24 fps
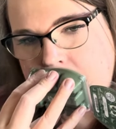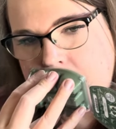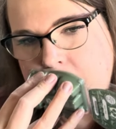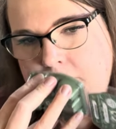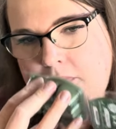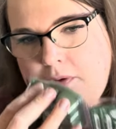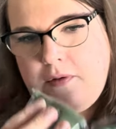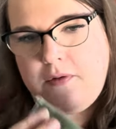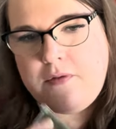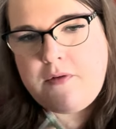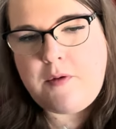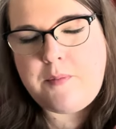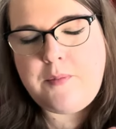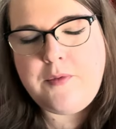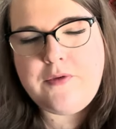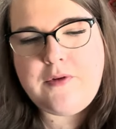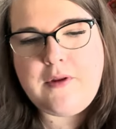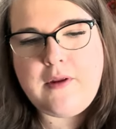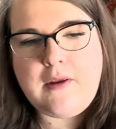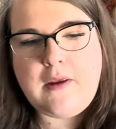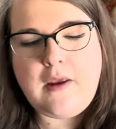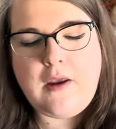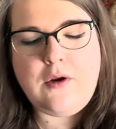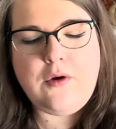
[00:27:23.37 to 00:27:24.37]
There is almost
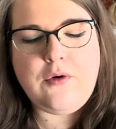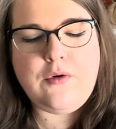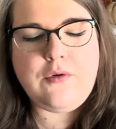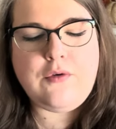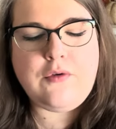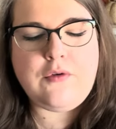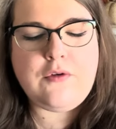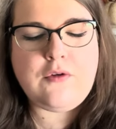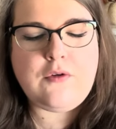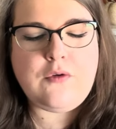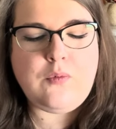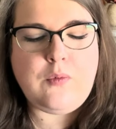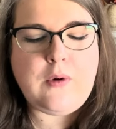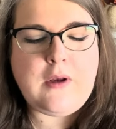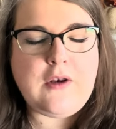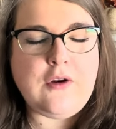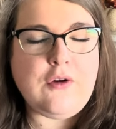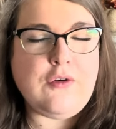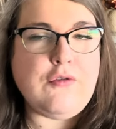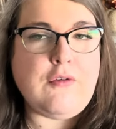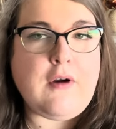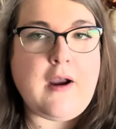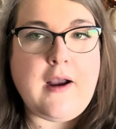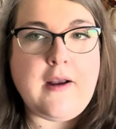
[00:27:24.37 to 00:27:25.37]
like a sweet
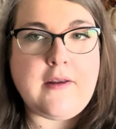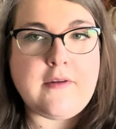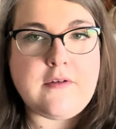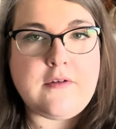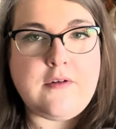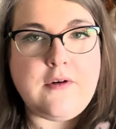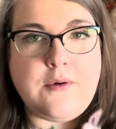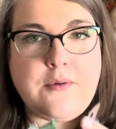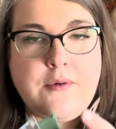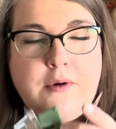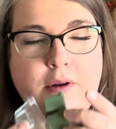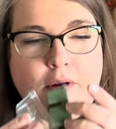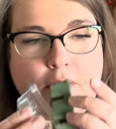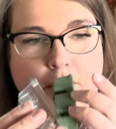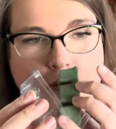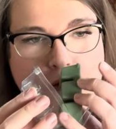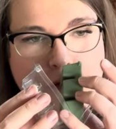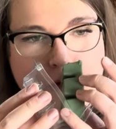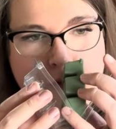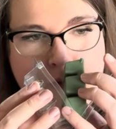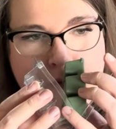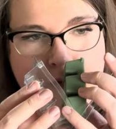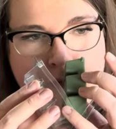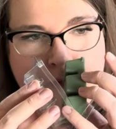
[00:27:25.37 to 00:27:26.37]
grass note
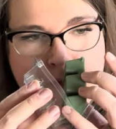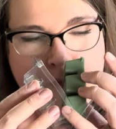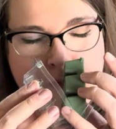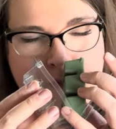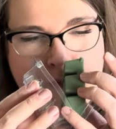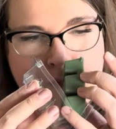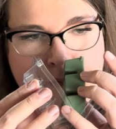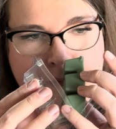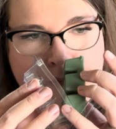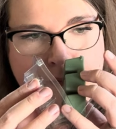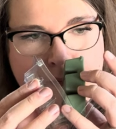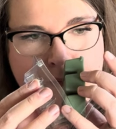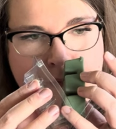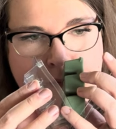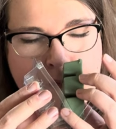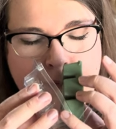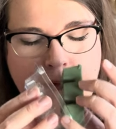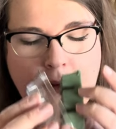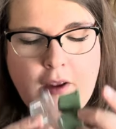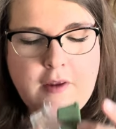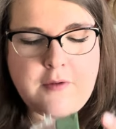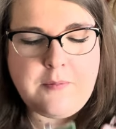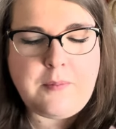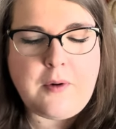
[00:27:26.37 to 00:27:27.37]
here
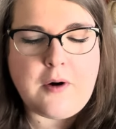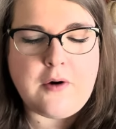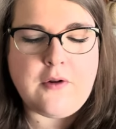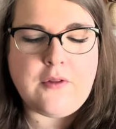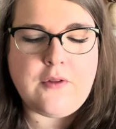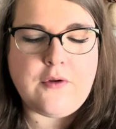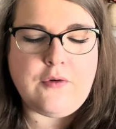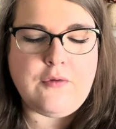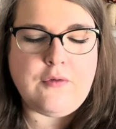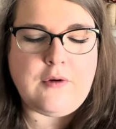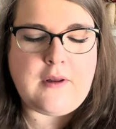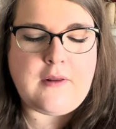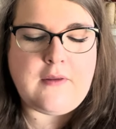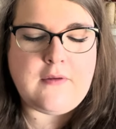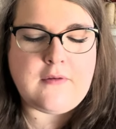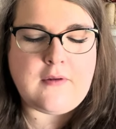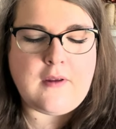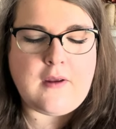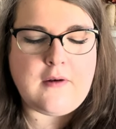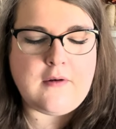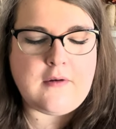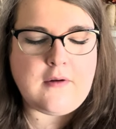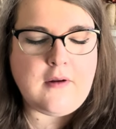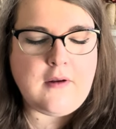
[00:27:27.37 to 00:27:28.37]
as part of the green
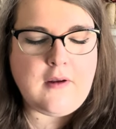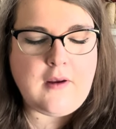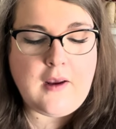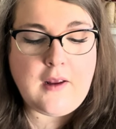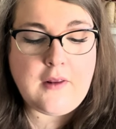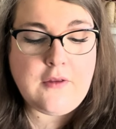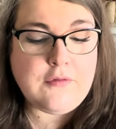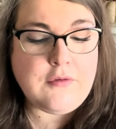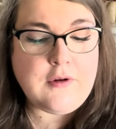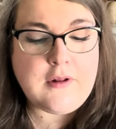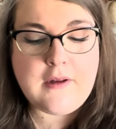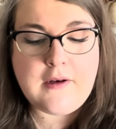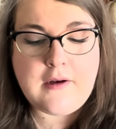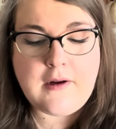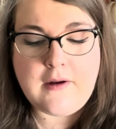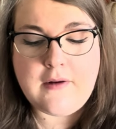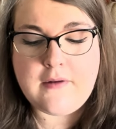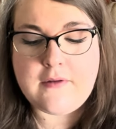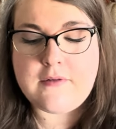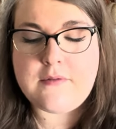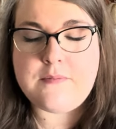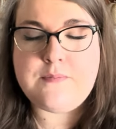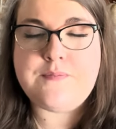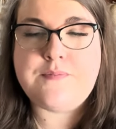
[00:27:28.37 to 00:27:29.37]
scent. It's really
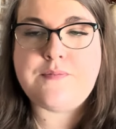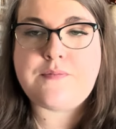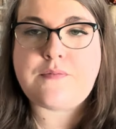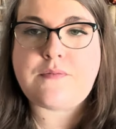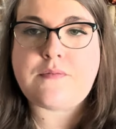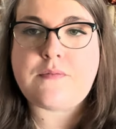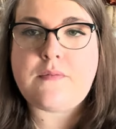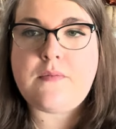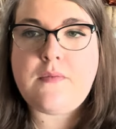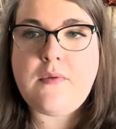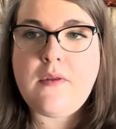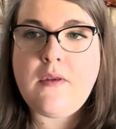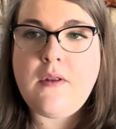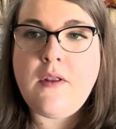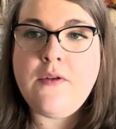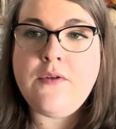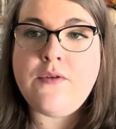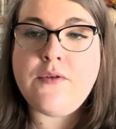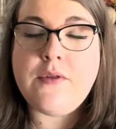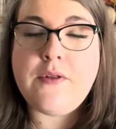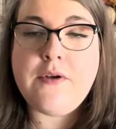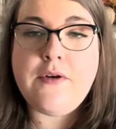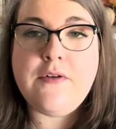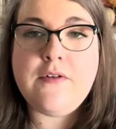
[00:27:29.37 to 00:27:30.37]
nice.
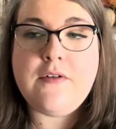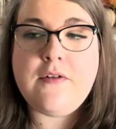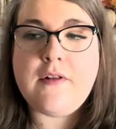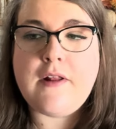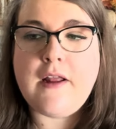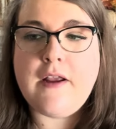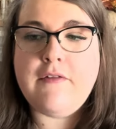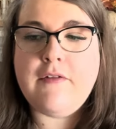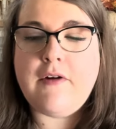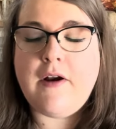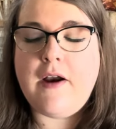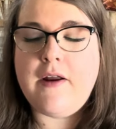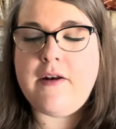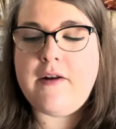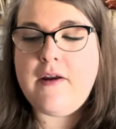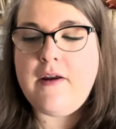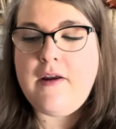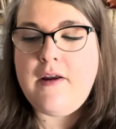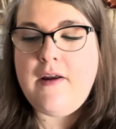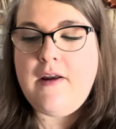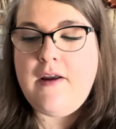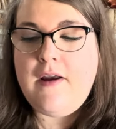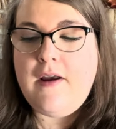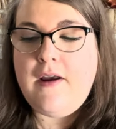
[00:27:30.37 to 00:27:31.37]
So there is Sleigh Ride,
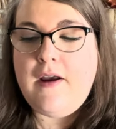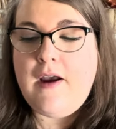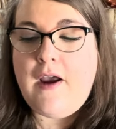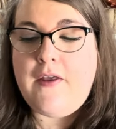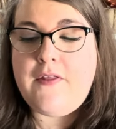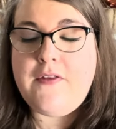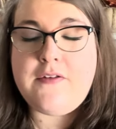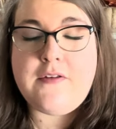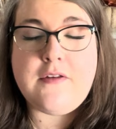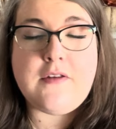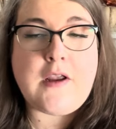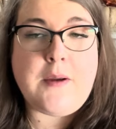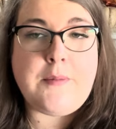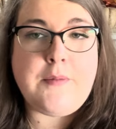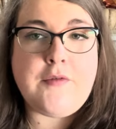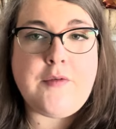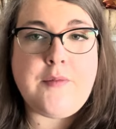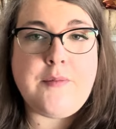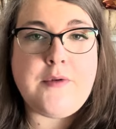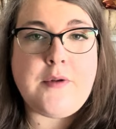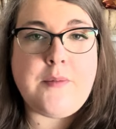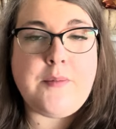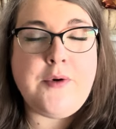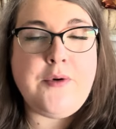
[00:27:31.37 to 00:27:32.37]
and this is coming
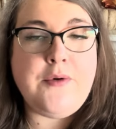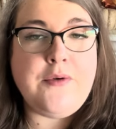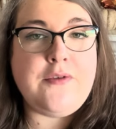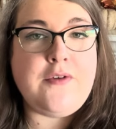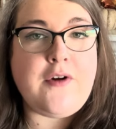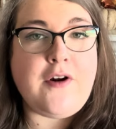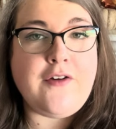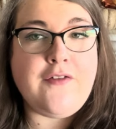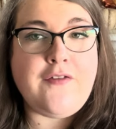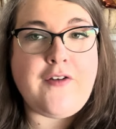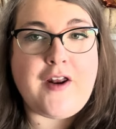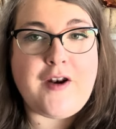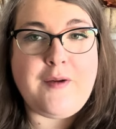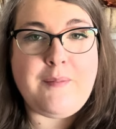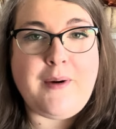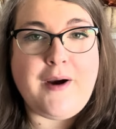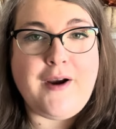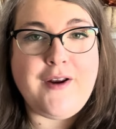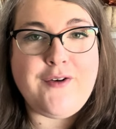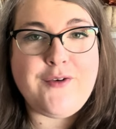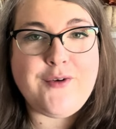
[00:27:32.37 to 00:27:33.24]
from someone who's not a fan of pine